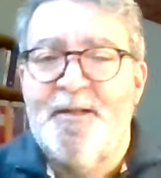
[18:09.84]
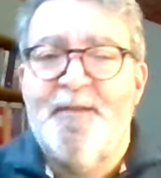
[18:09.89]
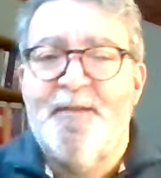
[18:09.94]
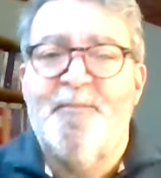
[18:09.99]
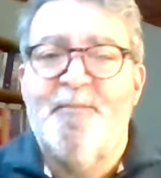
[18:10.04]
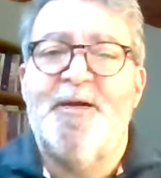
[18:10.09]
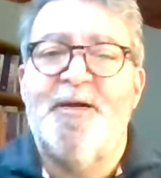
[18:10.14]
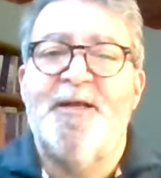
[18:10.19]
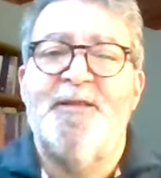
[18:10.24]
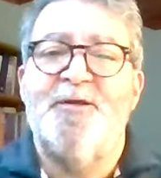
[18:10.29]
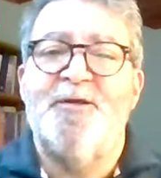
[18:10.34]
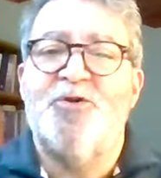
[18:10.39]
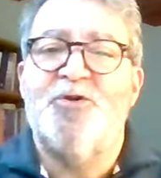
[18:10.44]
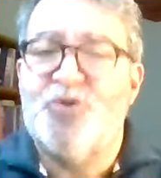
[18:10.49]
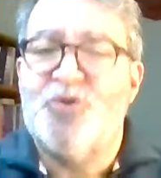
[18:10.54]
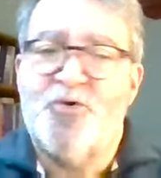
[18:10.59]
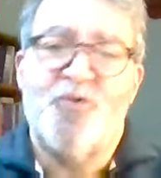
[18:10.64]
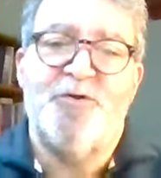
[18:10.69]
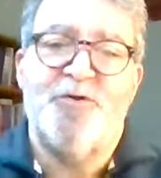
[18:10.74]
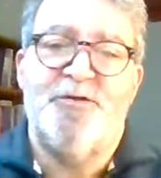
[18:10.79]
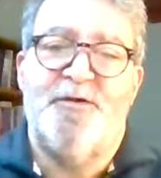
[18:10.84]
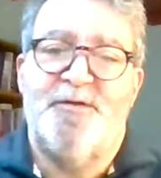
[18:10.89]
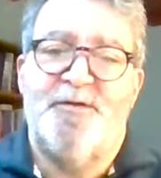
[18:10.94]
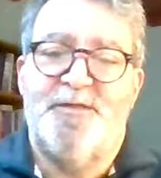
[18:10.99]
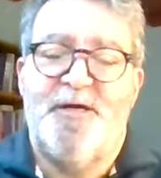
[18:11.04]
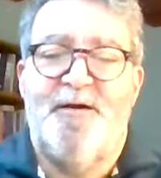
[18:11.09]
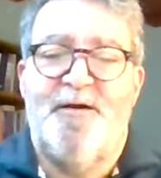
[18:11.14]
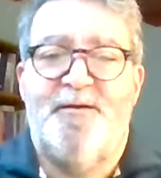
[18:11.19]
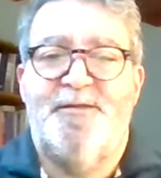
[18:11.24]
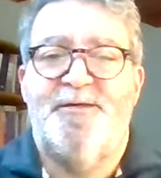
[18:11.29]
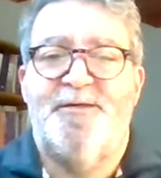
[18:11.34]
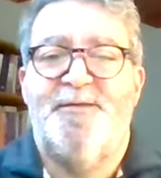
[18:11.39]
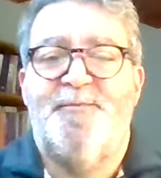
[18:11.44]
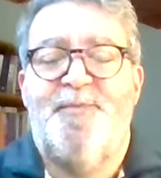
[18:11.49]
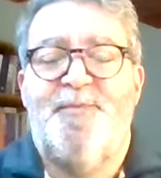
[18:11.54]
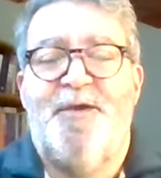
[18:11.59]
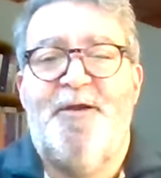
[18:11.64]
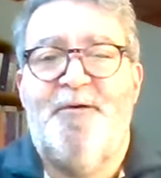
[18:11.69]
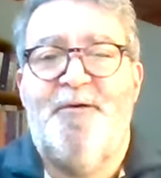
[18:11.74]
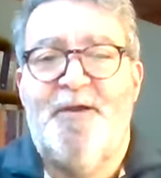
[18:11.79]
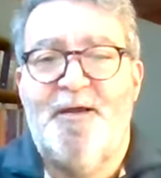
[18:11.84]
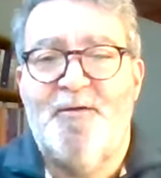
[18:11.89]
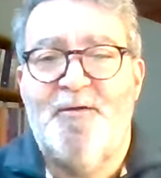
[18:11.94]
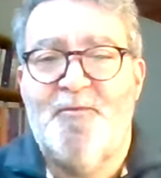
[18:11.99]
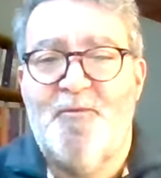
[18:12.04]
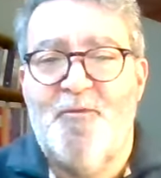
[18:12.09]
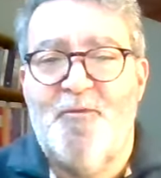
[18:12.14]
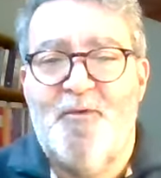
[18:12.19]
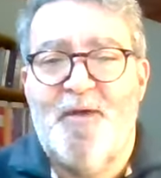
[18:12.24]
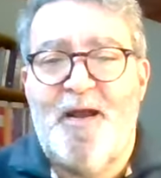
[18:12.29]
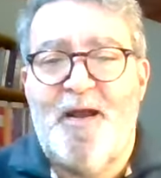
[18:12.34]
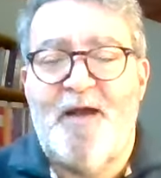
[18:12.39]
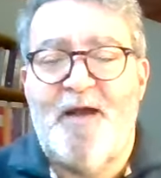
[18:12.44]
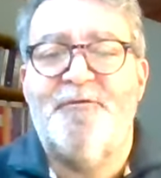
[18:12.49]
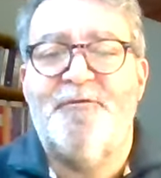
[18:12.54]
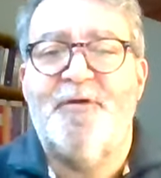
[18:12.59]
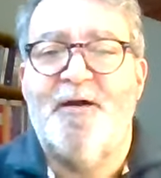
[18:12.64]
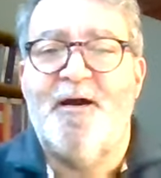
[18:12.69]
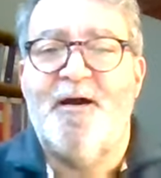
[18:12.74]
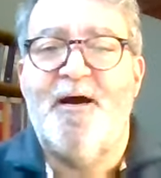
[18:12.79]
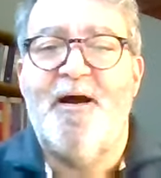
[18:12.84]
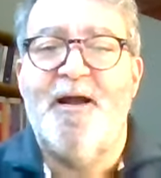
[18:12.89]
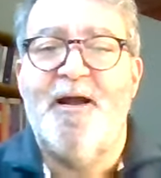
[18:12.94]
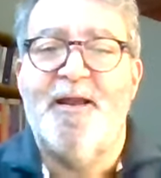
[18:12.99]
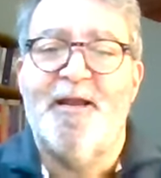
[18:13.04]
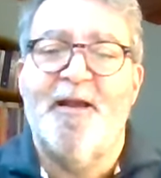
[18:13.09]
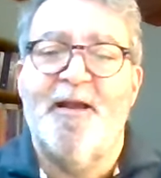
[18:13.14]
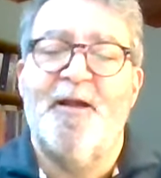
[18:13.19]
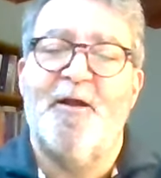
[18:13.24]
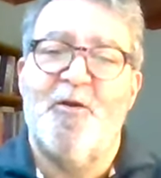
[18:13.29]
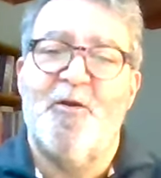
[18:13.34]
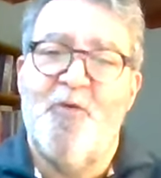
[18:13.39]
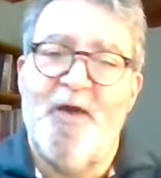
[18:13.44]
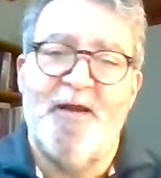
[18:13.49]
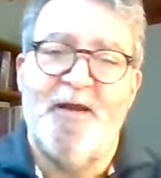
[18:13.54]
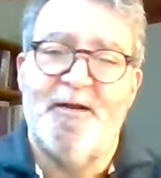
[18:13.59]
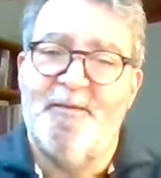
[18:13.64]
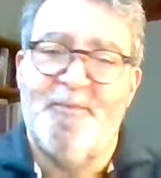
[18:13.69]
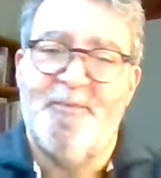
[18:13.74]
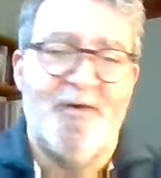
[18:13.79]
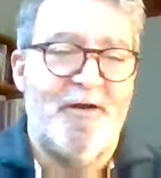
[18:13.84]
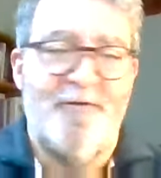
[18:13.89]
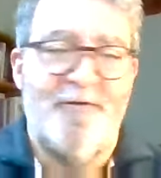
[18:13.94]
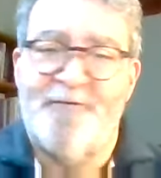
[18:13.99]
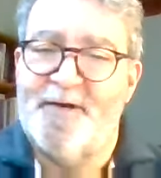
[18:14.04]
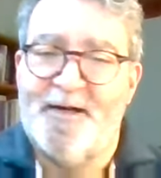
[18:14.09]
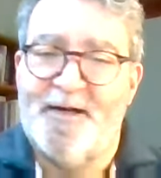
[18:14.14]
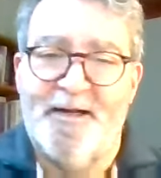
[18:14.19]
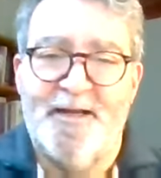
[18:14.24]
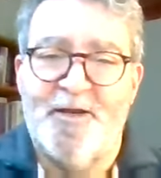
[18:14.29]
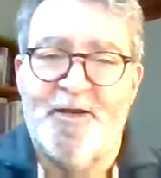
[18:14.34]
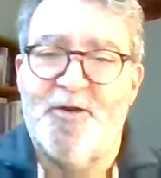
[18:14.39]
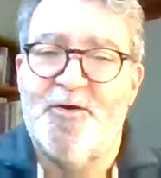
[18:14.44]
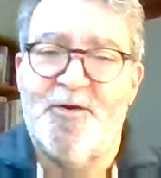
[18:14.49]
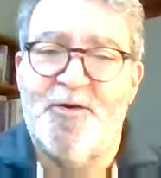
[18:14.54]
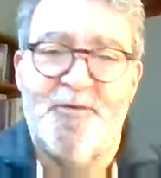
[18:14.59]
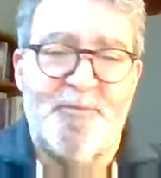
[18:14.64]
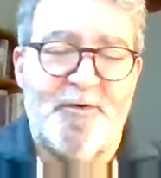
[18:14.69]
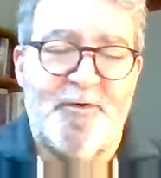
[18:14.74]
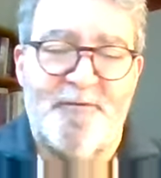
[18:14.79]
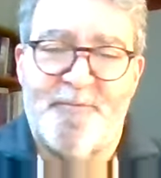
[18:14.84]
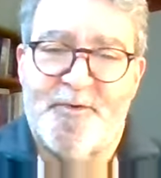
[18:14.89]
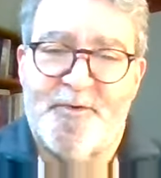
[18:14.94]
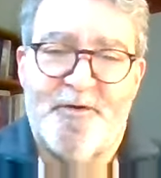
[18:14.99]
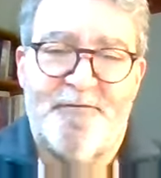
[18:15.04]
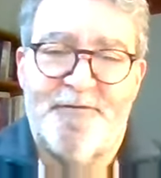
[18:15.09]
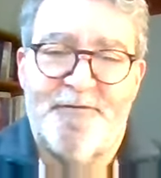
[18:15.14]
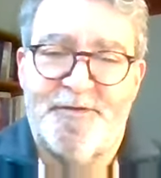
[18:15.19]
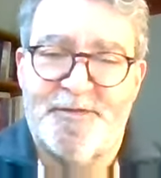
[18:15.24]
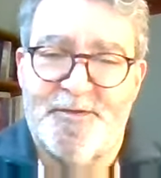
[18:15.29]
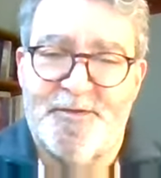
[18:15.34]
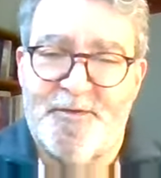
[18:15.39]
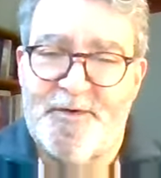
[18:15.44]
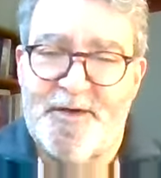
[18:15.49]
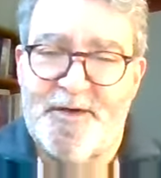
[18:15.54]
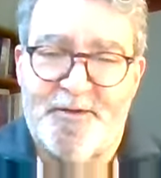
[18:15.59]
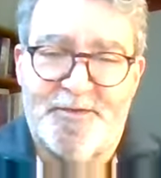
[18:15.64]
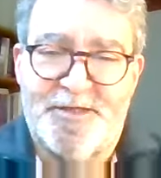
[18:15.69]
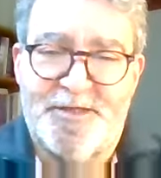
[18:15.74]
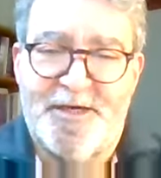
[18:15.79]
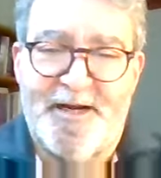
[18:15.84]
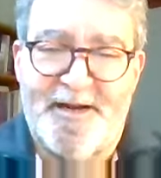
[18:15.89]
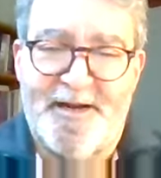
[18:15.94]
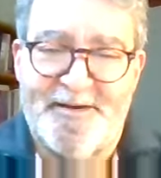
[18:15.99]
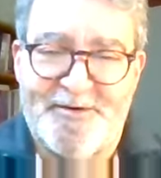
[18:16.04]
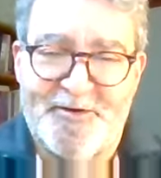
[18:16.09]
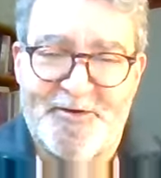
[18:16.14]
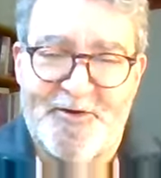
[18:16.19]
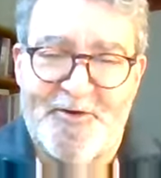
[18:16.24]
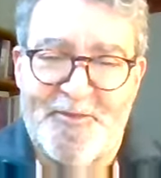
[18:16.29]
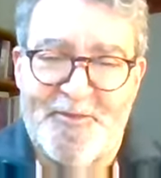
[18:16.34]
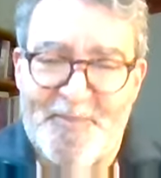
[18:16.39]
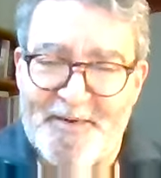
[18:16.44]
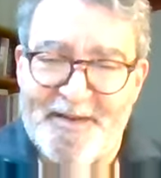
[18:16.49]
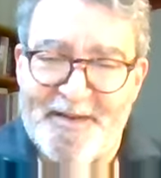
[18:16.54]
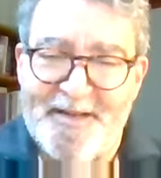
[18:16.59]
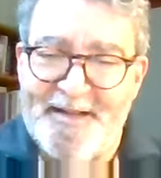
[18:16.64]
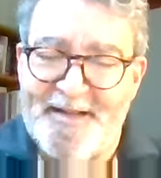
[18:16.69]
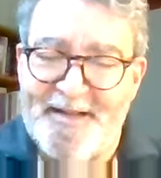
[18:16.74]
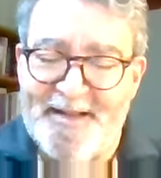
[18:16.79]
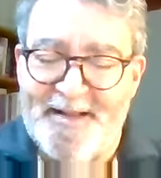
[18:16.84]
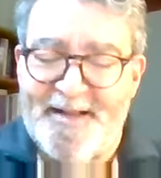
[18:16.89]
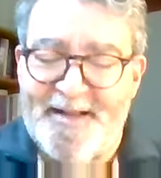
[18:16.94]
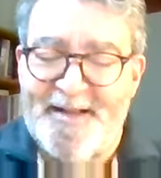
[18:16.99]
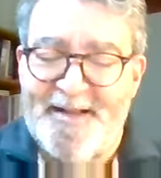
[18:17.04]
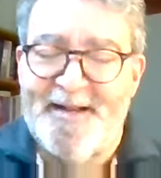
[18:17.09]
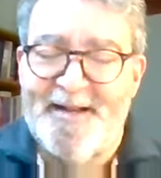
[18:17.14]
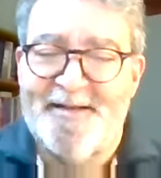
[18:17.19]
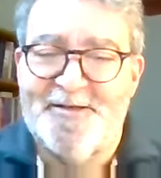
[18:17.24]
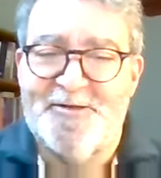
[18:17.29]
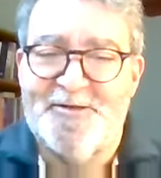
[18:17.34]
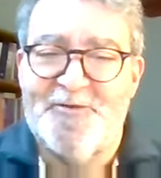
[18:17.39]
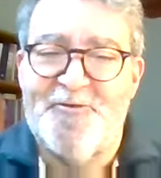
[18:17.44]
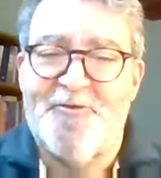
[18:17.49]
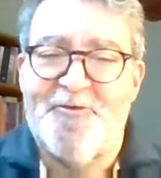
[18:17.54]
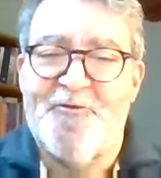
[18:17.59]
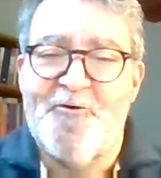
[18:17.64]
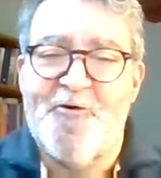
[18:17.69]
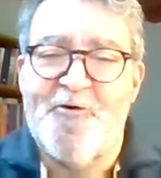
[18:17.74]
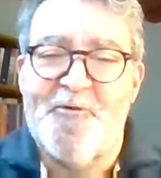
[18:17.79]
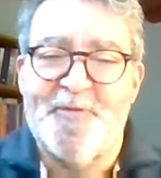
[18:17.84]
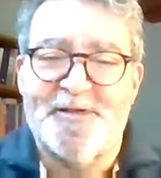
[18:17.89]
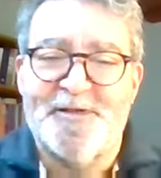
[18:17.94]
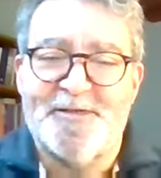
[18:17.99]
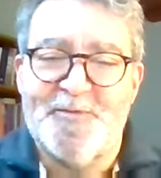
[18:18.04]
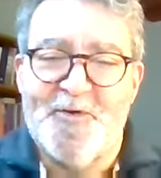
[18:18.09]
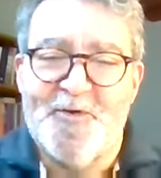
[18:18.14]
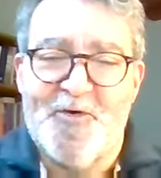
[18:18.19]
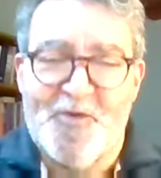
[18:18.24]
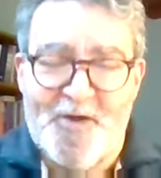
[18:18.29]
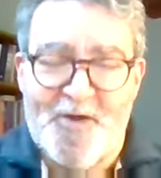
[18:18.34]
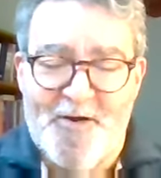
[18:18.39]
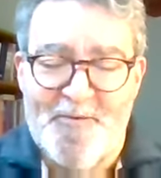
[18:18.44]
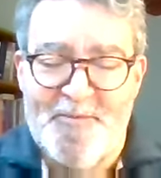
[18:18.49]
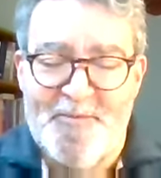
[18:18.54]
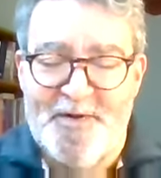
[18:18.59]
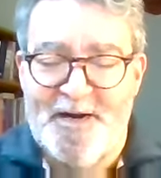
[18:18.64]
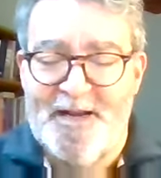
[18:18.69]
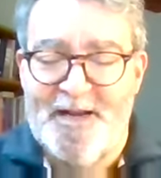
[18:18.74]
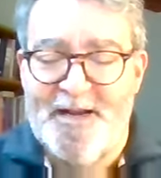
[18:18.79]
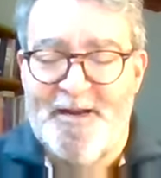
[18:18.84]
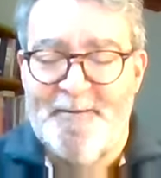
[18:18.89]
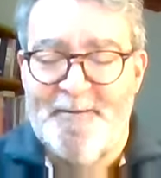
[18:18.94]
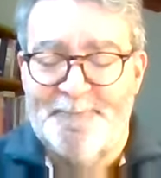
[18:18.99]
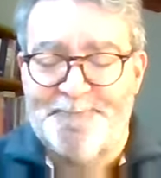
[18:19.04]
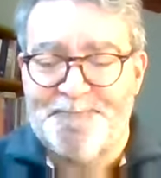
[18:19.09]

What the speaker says: But in the shorter period, after I quit a perfectly good professorial chair job to form a small company,